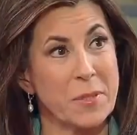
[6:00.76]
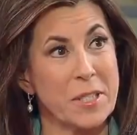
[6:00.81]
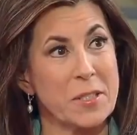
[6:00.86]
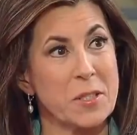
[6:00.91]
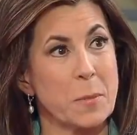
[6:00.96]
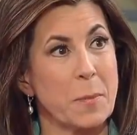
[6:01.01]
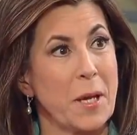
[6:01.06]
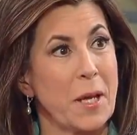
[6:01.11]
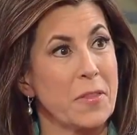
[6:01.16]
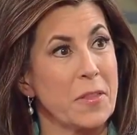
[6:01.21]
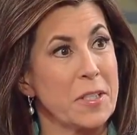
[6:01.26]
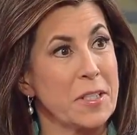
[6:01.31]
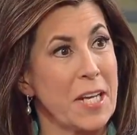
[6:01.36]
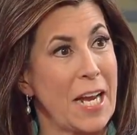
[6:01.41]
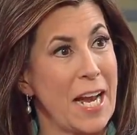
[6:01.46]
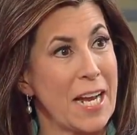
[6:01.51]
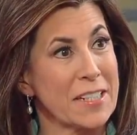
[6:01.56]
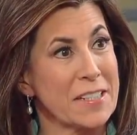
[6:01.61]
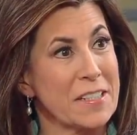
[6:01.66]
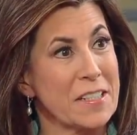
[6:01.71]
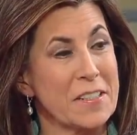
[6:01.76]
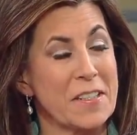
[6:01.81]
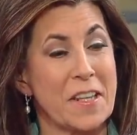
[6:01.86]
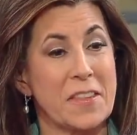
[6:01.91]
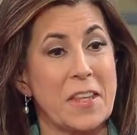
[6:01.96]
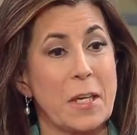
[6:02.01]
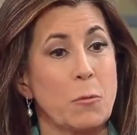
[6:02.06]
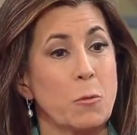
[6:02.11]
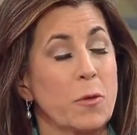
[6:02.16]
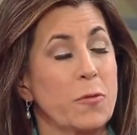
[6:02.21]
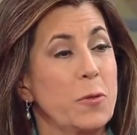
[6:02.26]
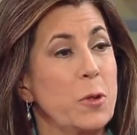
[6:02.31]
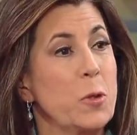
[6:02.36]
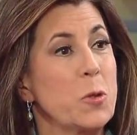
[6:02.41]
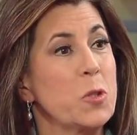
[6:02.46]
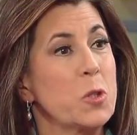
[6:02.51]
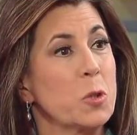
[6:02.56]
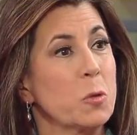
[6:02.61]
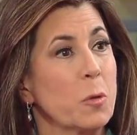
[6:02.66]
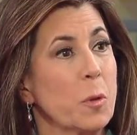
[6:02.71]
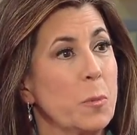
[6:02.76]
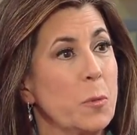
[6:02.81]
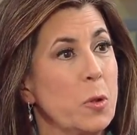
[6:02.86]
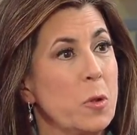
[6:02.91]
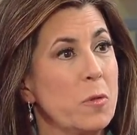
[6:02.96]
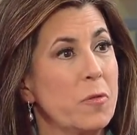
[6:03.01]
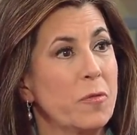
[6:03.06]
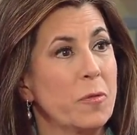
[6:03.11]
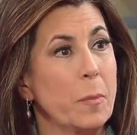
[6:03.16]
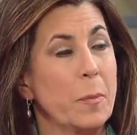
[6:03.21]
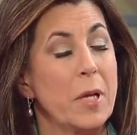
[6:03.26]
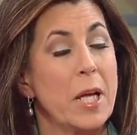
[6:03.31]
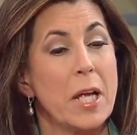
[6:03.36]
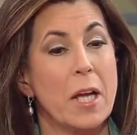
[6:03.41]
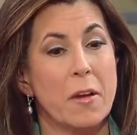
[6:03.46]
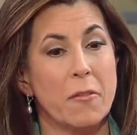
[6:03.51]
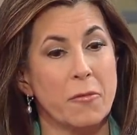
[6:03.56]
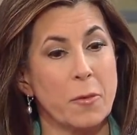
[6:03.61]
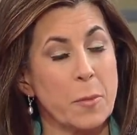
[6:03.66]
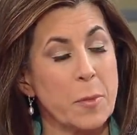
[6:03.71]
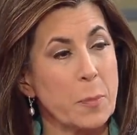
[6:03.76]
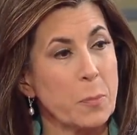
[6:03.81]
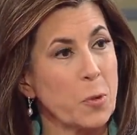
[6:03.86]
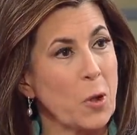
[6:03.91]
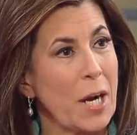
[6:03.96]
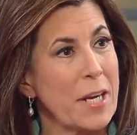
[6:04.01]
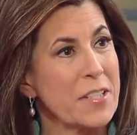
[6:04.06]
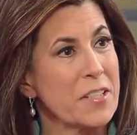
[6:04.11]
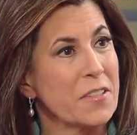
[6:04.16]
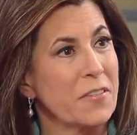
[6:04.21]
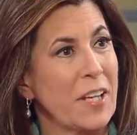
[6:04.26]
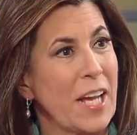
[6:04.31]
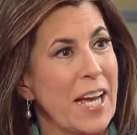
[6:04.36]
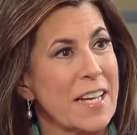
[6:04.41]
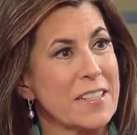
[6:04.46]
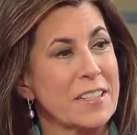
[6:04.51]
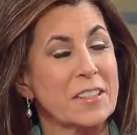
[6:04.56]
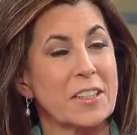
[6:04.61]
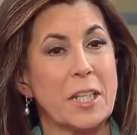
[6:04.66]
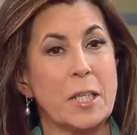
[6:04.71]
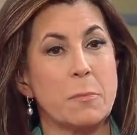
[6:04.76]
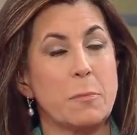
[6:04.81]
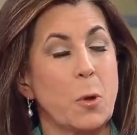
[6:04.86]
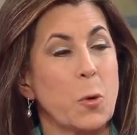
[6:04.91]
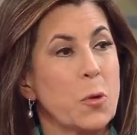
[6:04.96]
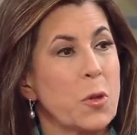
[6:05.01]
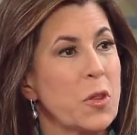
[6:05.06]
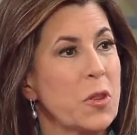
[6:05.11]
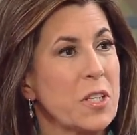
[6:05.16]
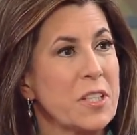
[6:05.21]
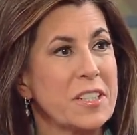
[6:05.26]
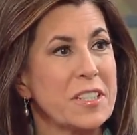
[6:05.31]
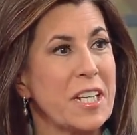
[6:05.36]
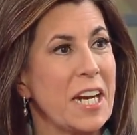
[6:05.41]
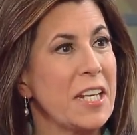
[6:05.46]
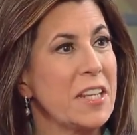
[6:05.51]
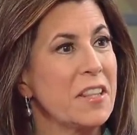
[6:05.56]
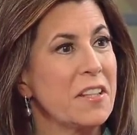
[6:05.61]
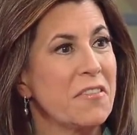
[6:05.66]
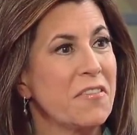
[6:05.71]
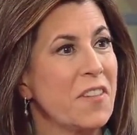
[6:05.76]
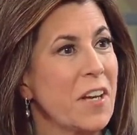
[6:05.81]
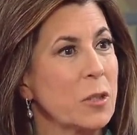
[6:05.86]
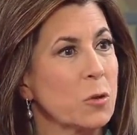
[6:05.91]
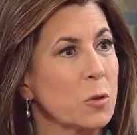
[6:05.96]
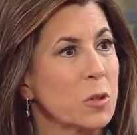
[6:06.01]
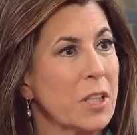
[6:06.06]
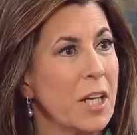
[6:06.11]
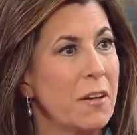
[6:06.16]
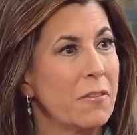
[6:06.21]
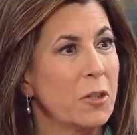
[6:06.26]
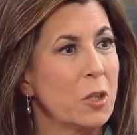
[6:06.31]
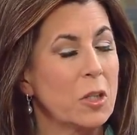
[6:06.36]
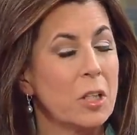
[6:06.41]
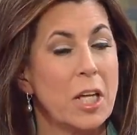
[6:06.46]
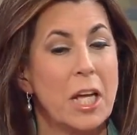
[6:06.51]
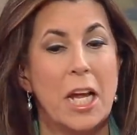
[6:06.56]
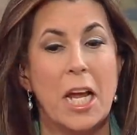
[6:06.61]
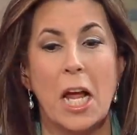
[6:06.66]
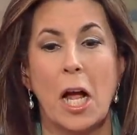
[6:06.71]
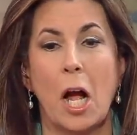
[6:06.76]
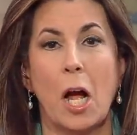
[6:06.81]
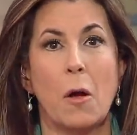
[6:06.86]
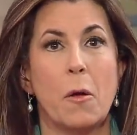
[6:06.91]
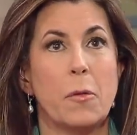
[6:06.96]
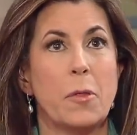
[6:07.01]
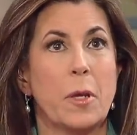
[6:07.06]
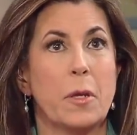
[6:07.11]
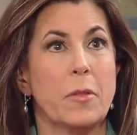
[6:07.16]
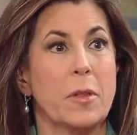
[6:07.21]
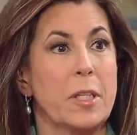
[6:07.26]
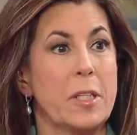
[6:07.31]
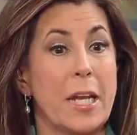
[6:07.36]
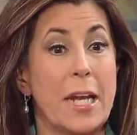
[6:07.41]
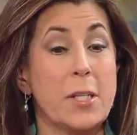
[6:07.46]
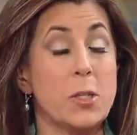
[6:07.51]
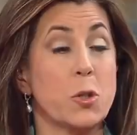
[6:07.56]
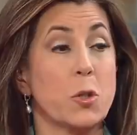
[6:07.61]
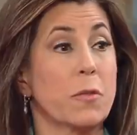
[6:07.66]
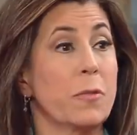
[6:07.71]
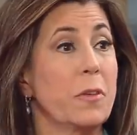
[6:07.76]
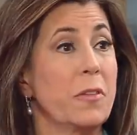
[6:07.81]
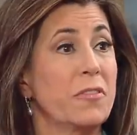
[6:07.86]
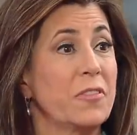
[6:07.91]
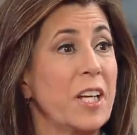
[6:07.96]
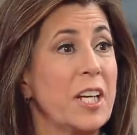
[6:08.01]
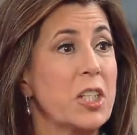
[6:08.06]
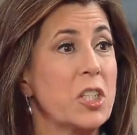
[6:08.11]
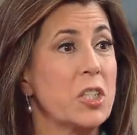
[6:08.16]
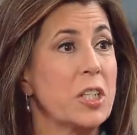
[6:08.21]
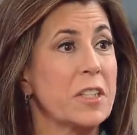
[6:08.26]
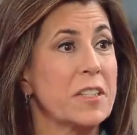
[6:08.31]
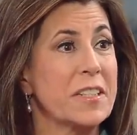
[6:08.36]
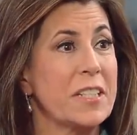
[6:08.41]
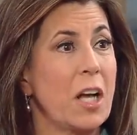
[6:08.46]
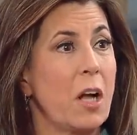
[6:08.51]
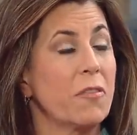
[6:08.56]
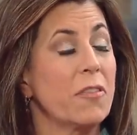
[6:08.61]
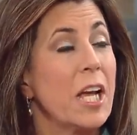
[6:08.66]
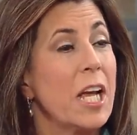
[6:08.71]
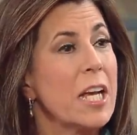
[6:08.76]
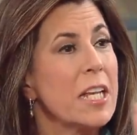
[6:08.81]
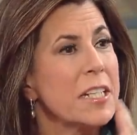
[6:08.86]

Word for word: It's about the taxes that they mm. refuse to remove from, from the price of gasoline, both at the state and the federal level, uh, the, the nature of inflation itself.